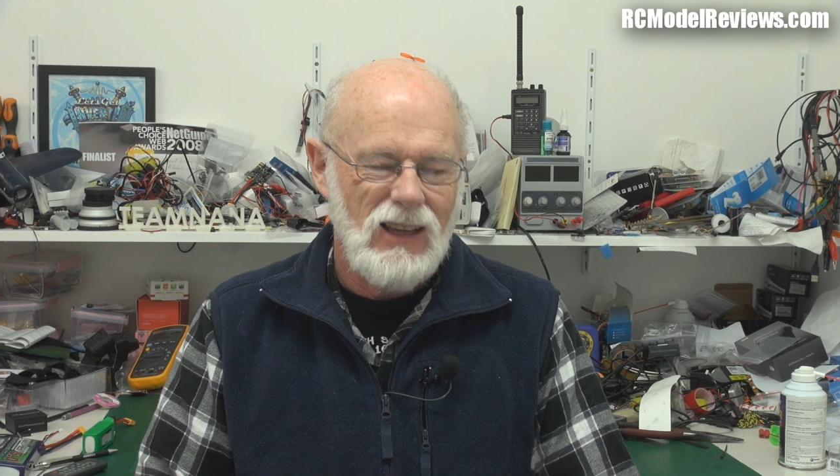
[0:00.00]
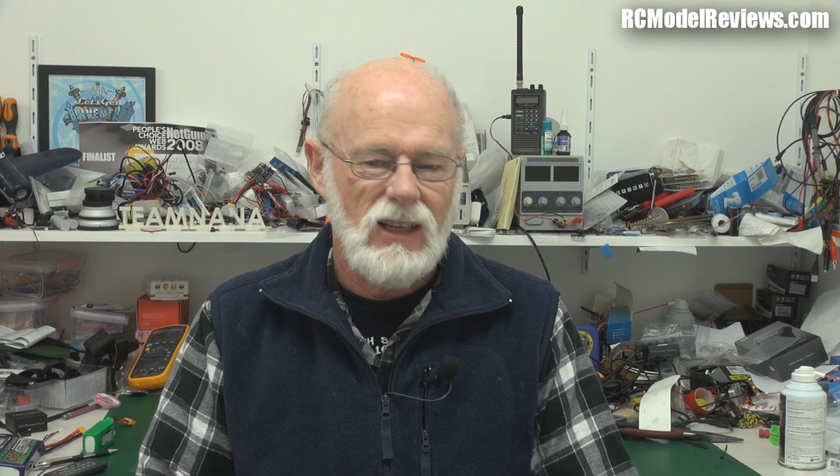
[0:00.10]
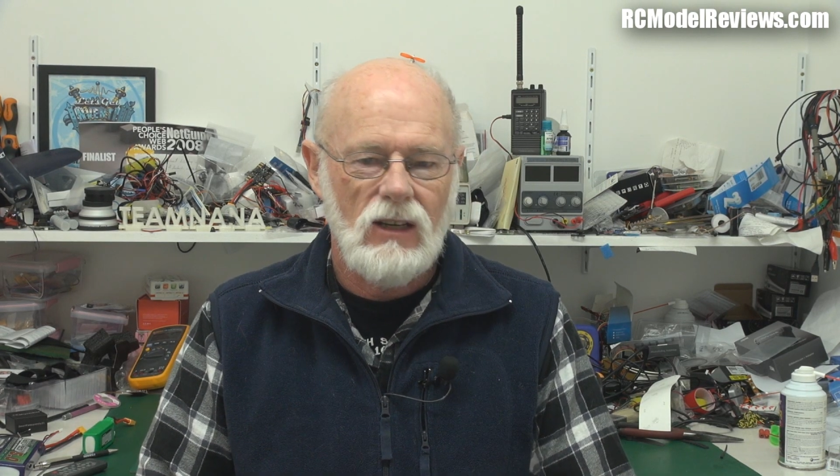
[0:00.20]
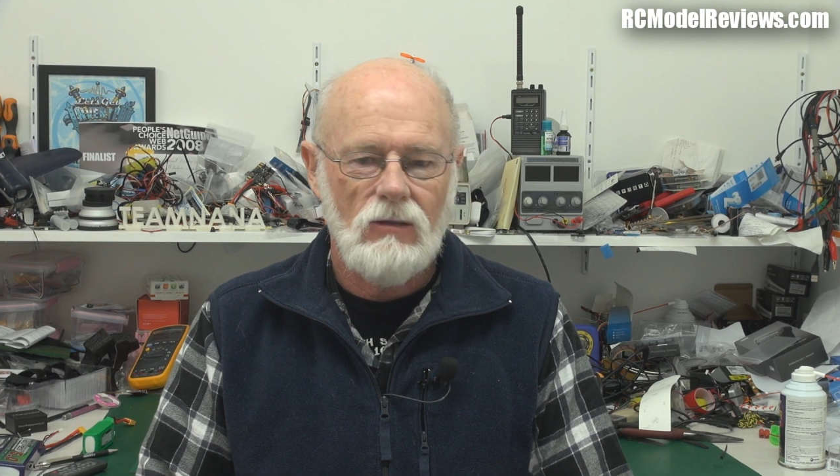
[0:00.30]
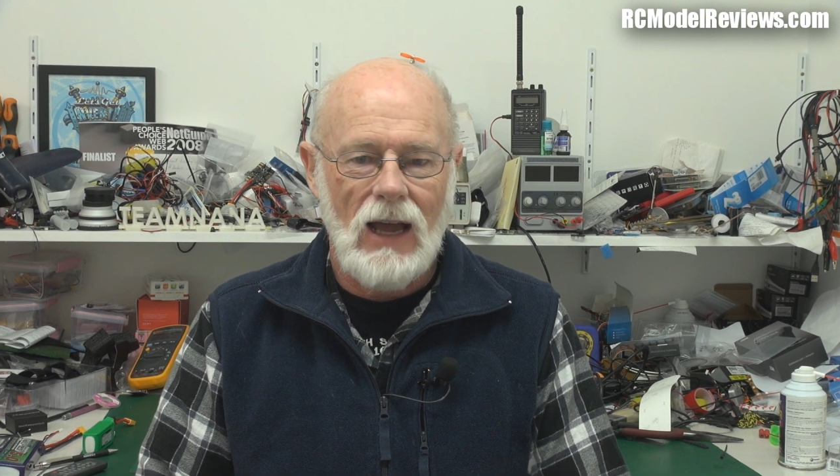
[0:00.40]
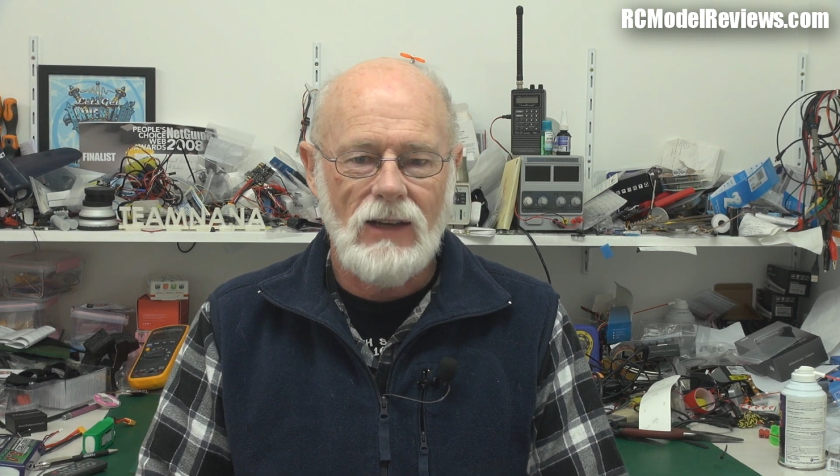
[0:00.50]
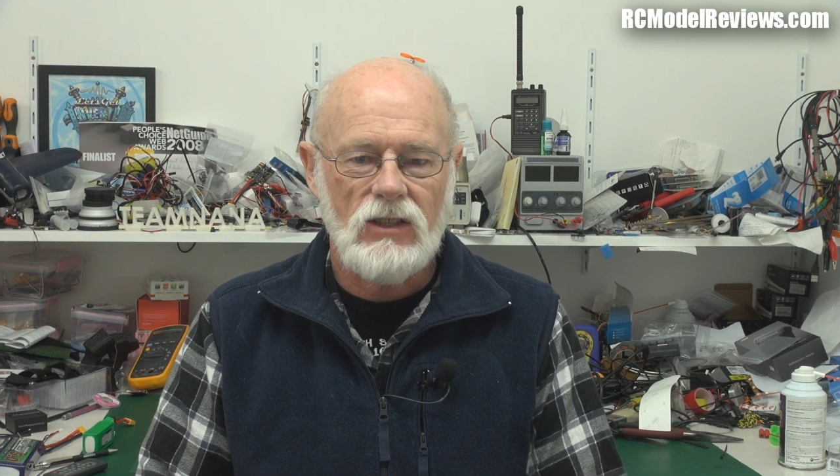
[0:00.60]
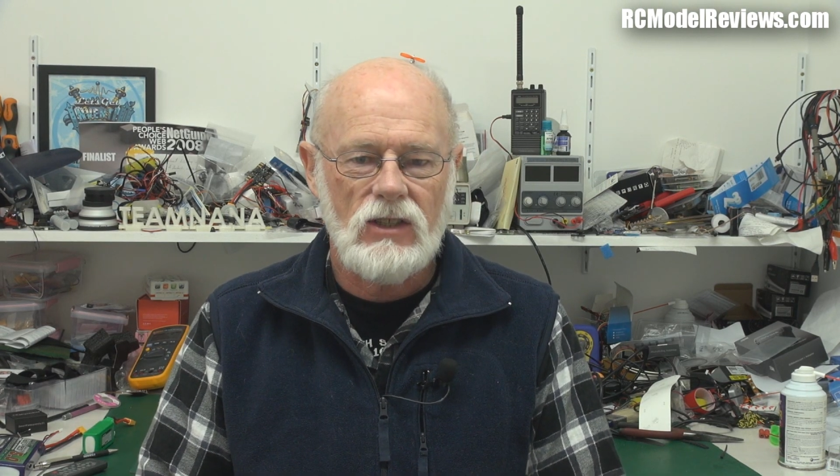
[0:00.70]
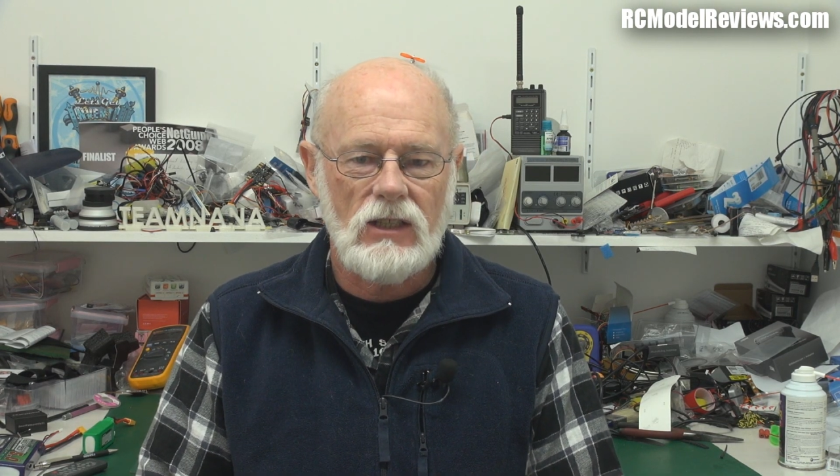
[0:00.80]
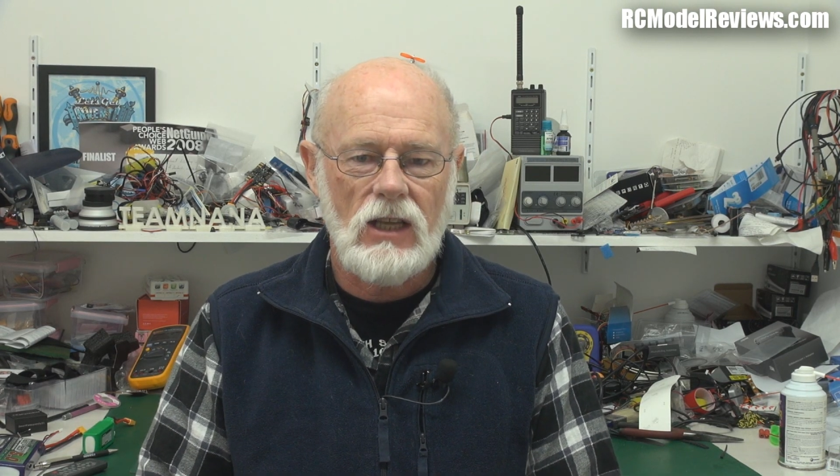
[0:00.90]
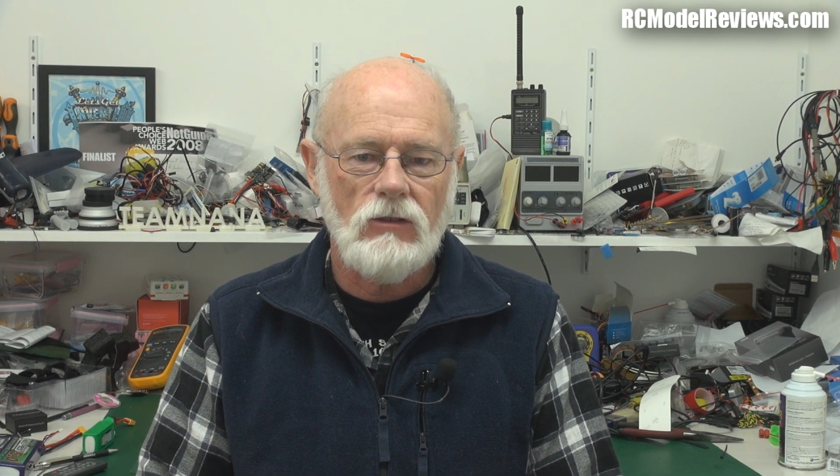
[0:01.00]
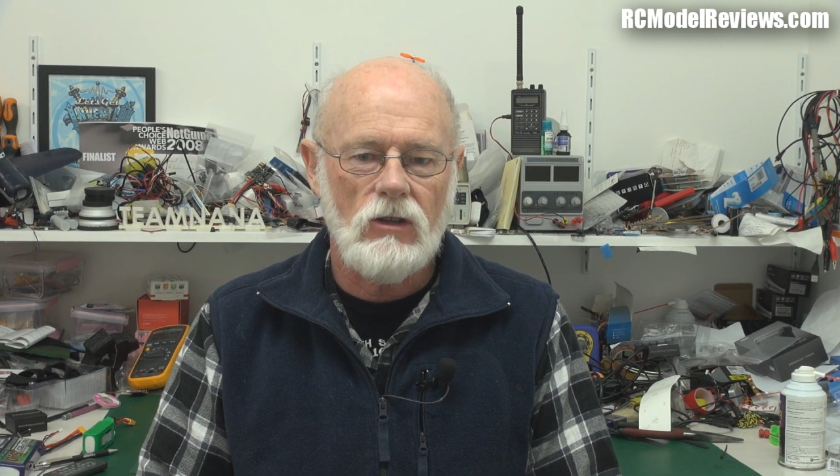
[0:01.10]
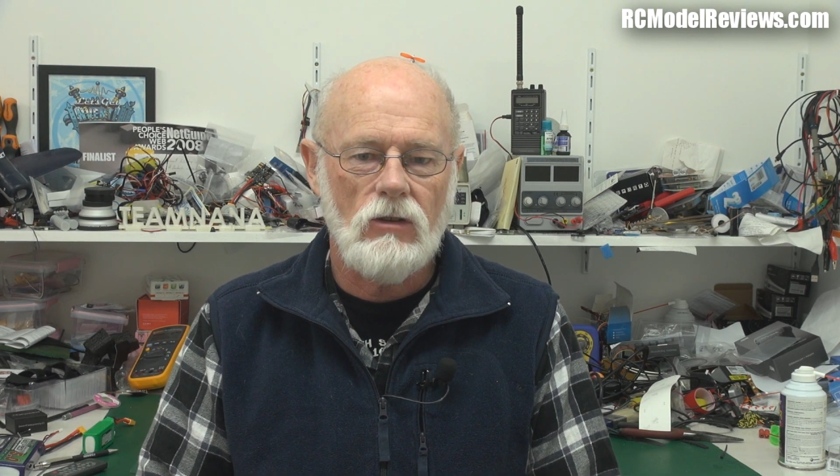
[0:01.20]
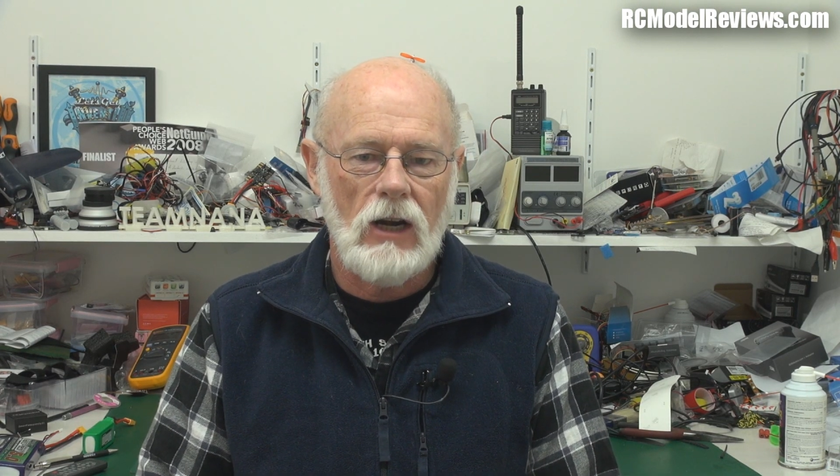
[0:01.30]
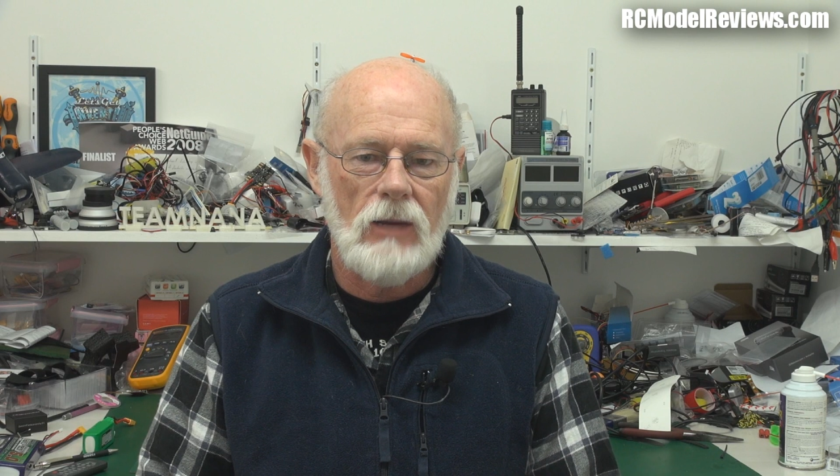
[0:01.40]
you know, under
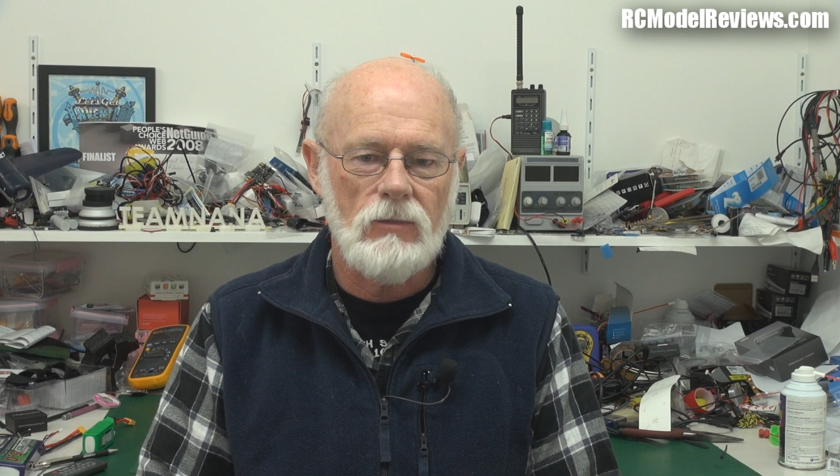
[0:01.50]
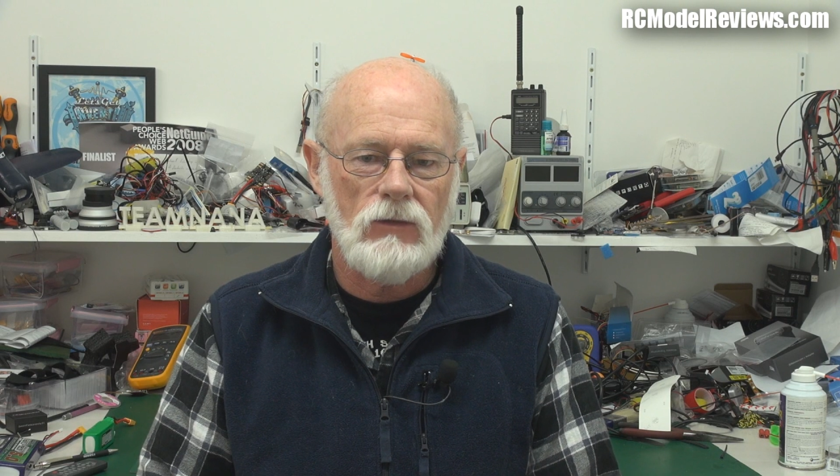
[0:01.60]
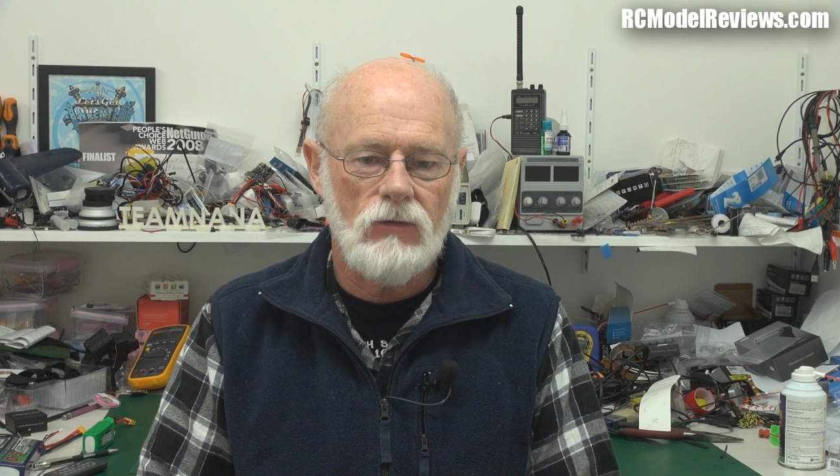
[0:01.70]
600 grams